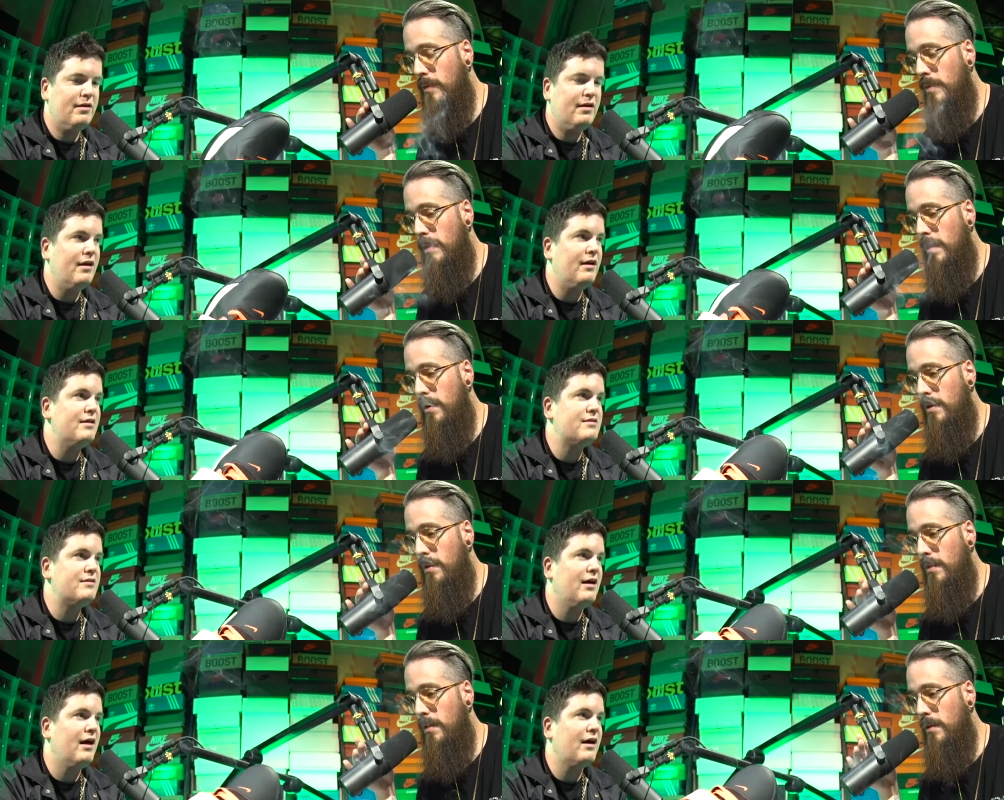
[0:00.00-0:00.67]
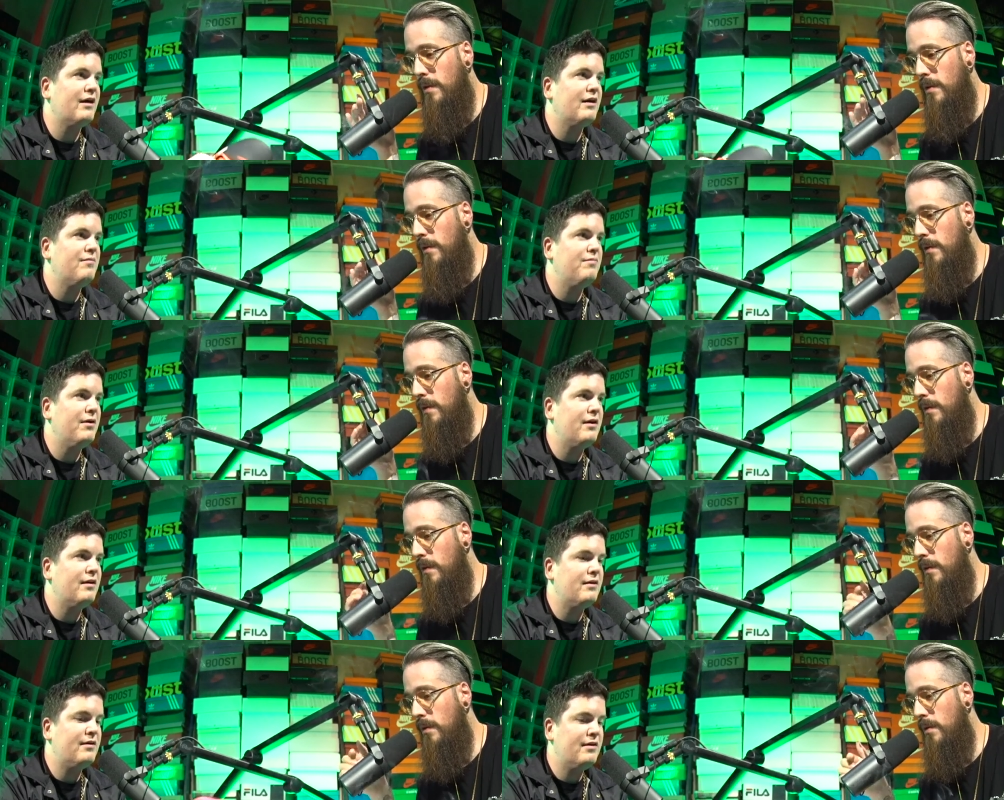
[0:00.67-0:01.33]
Speaker 1: and it's not going to
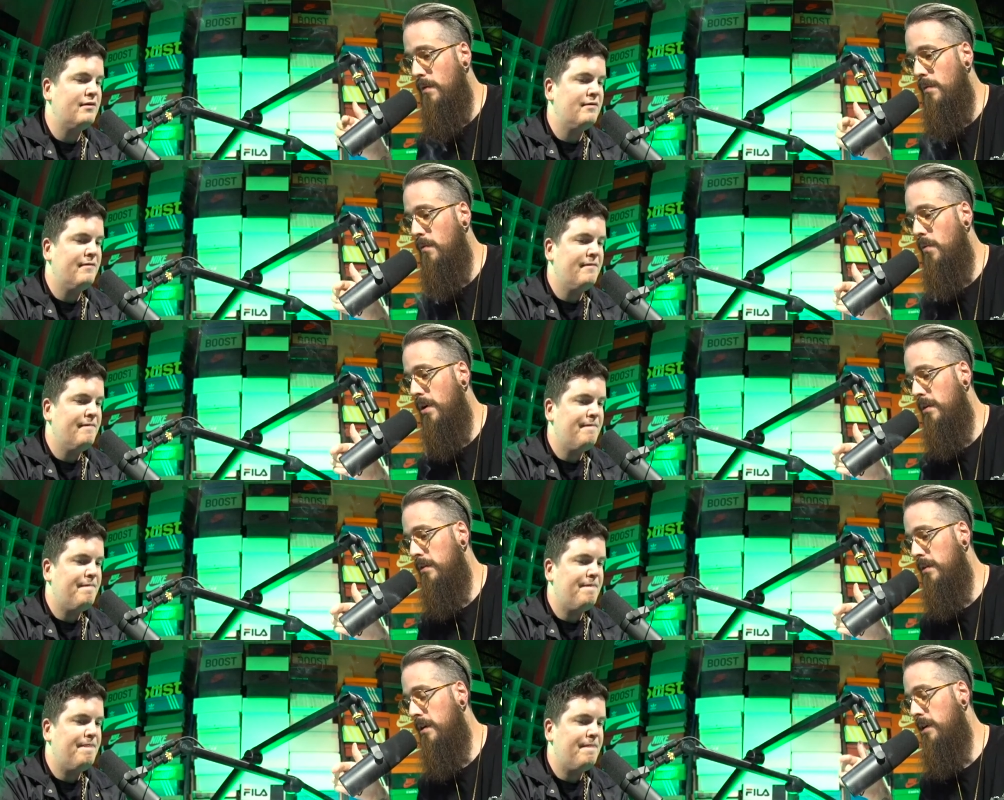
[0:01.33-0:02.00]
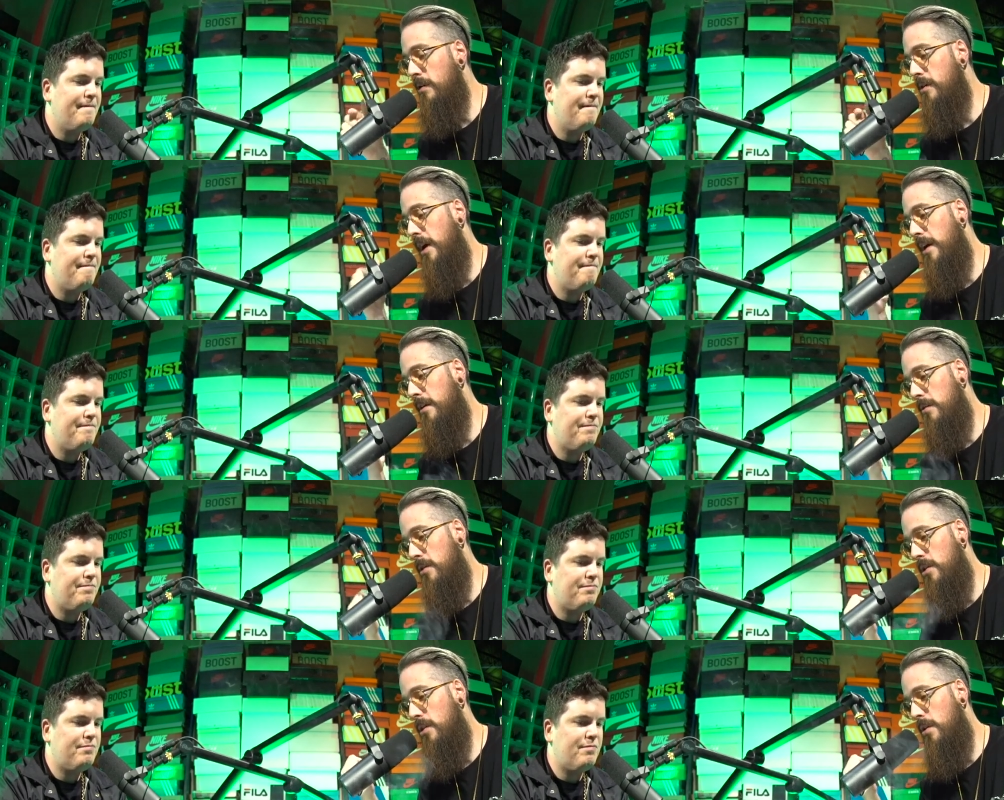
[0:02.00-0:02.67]
bend.
Speaker 2: Well, and
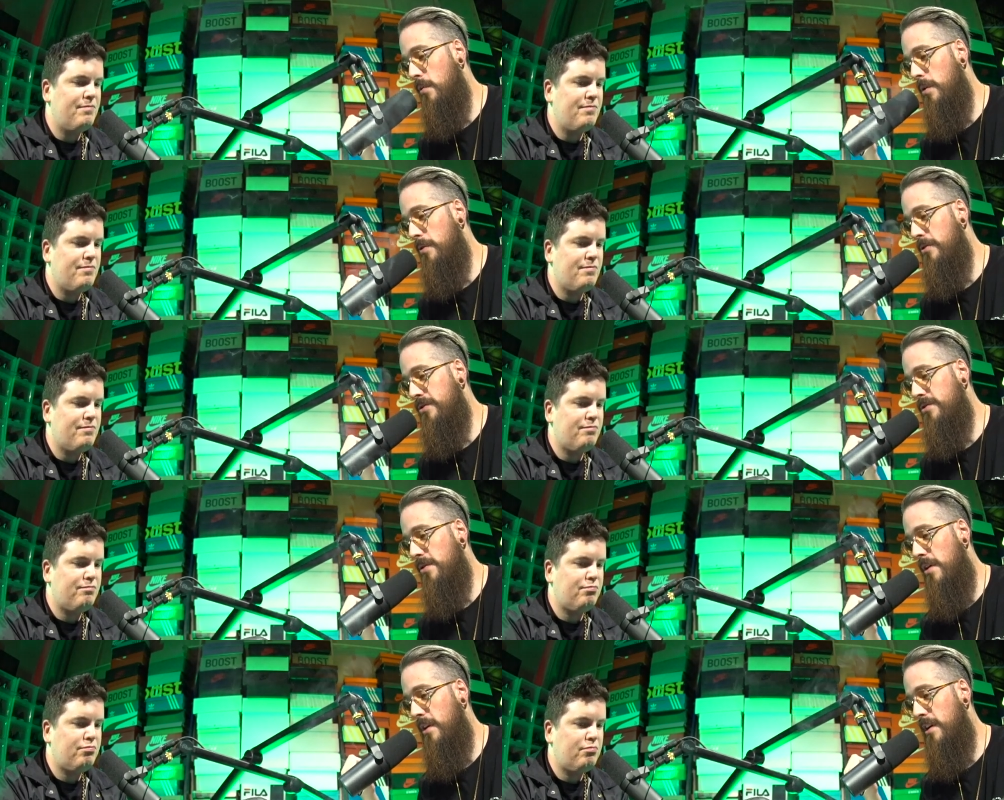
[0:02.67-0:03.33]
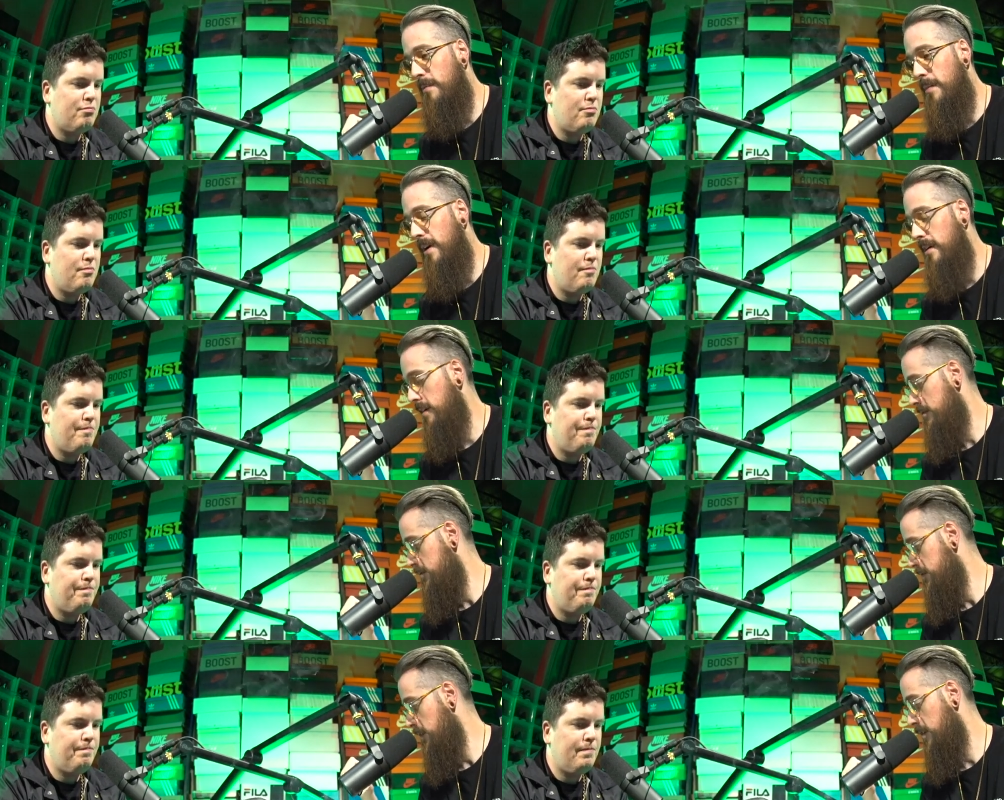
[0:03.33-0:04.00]
okay, you know, we were just talking about.
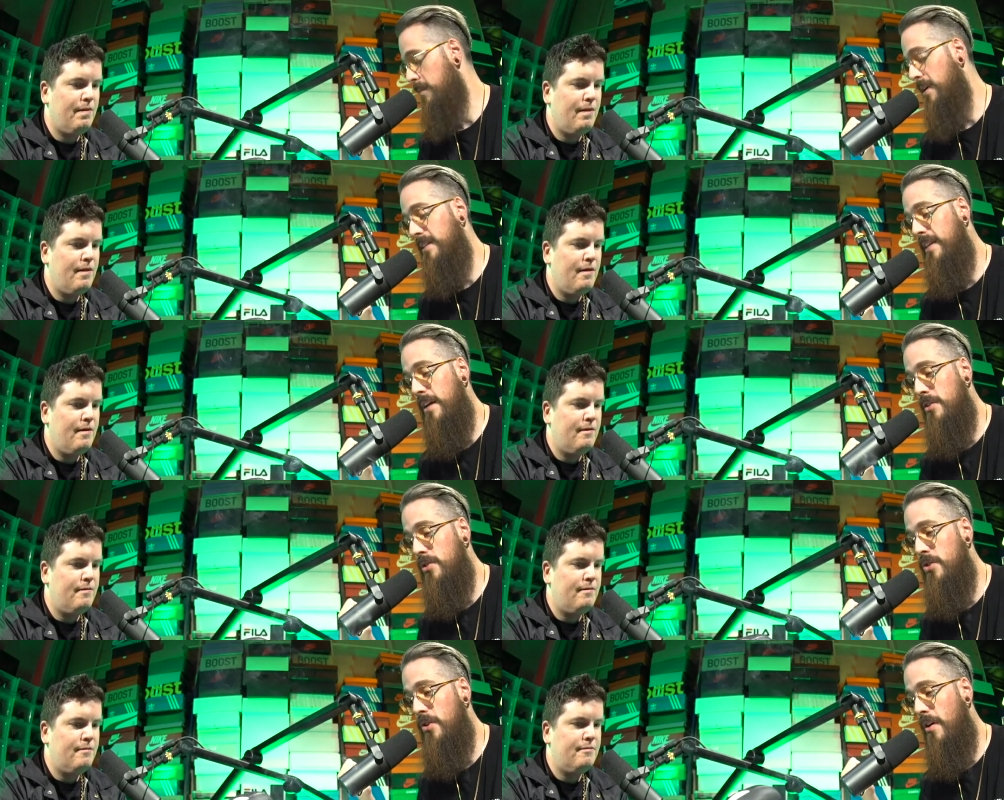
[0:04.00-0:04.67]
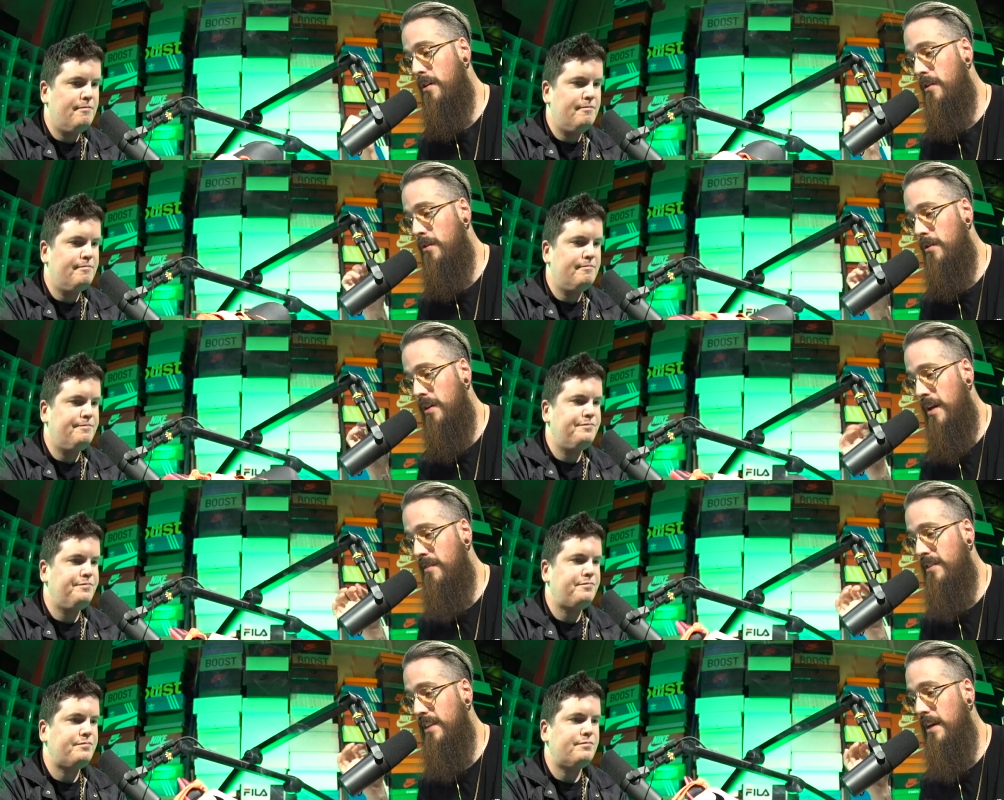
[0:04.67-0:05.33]
I was talking about that charcoal
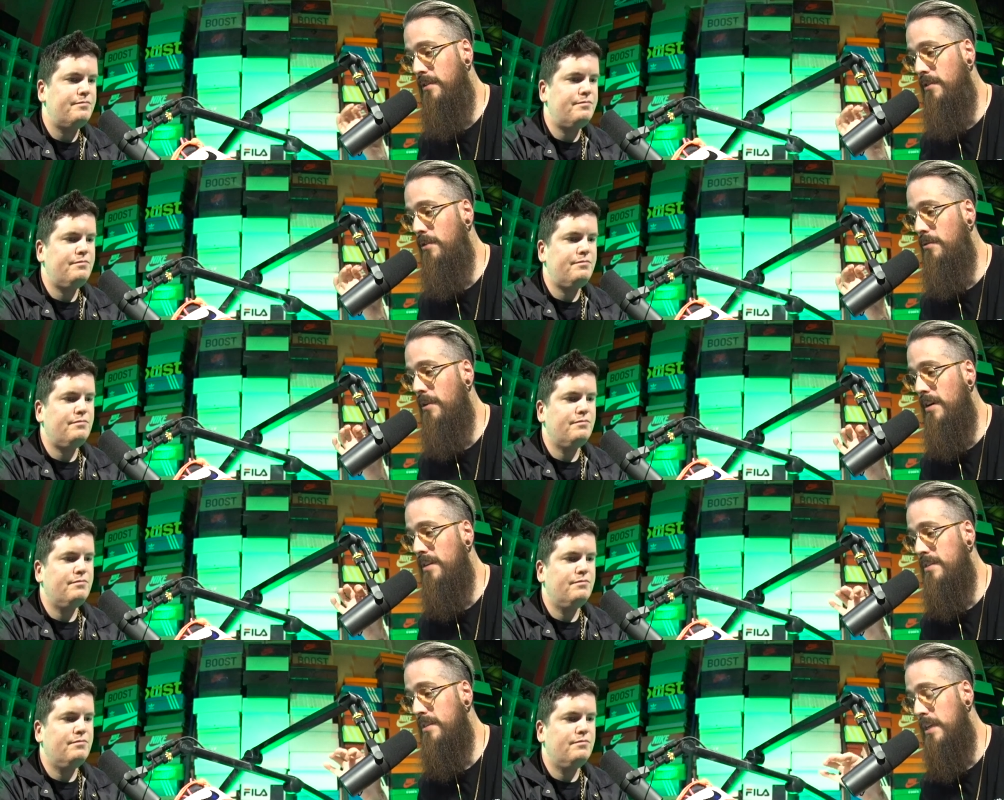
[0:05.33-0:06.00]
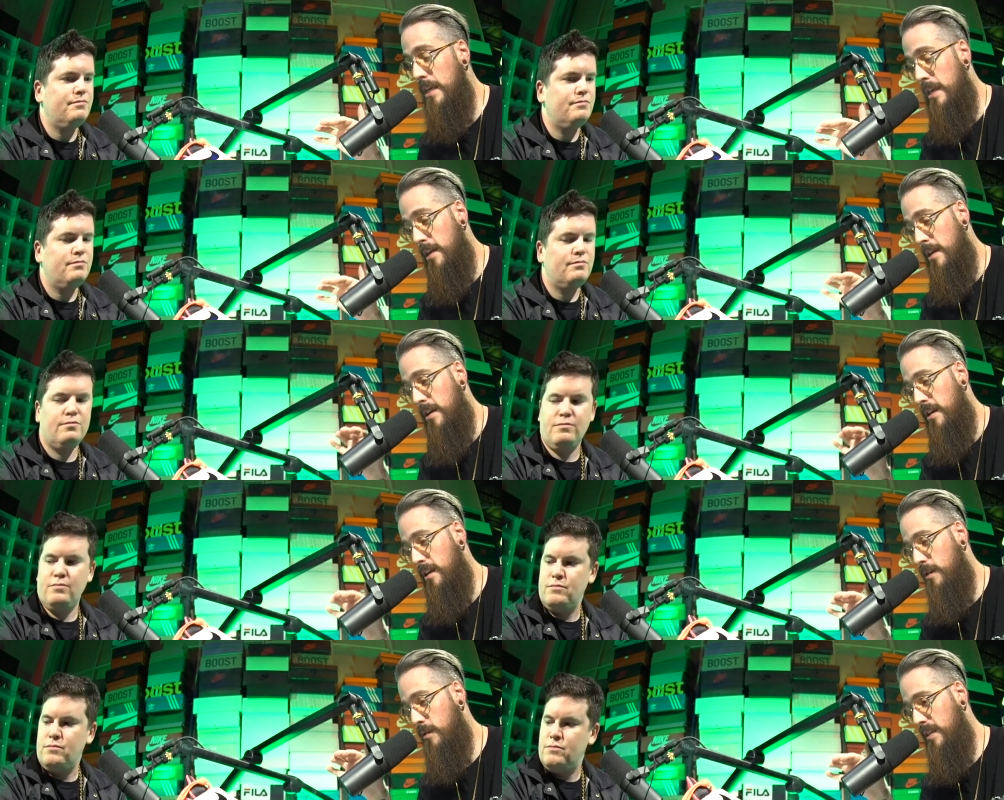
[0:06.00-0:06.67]
having that nuance.
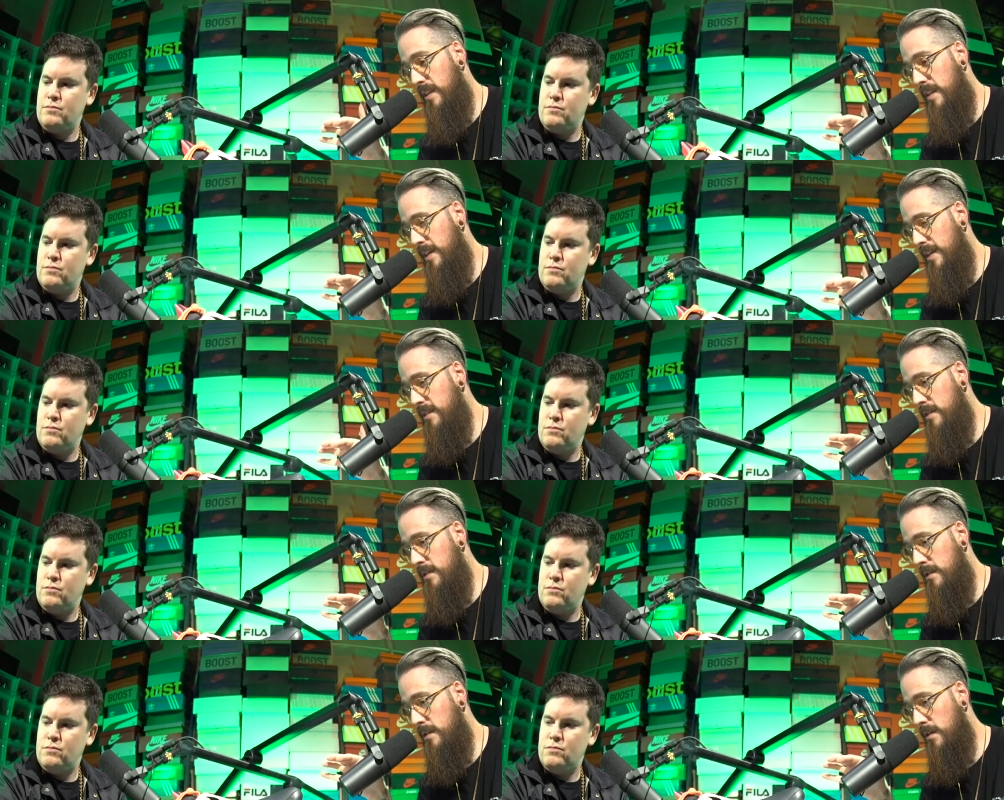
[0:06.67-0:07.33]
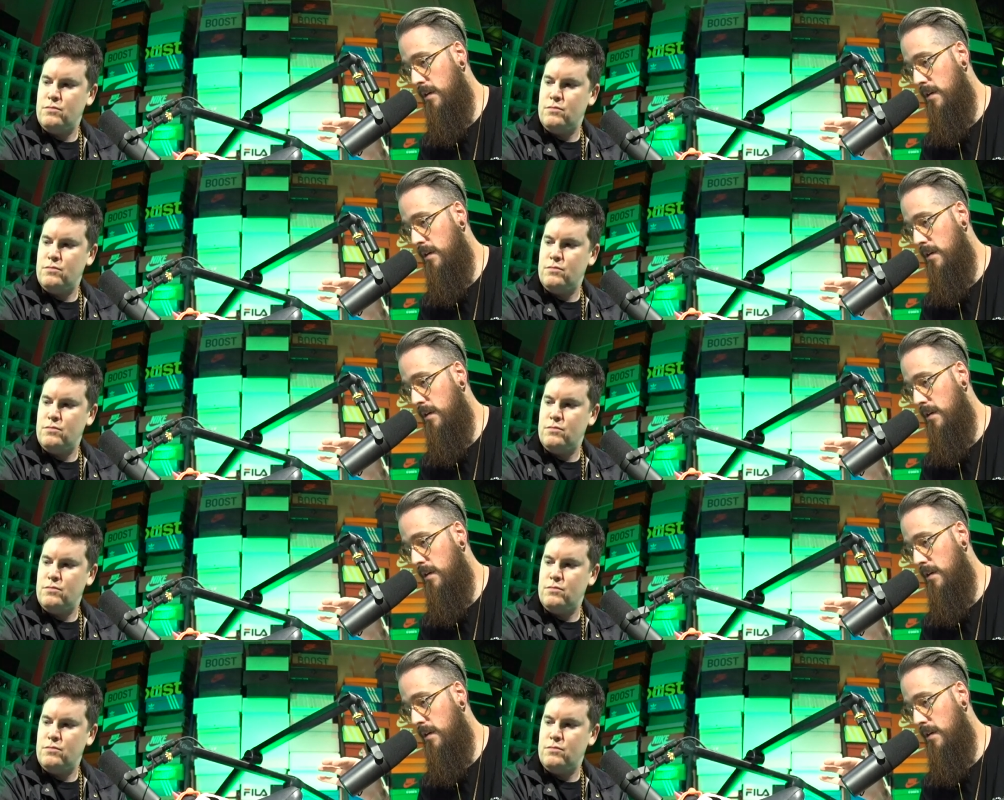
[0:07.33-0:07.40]
You know what these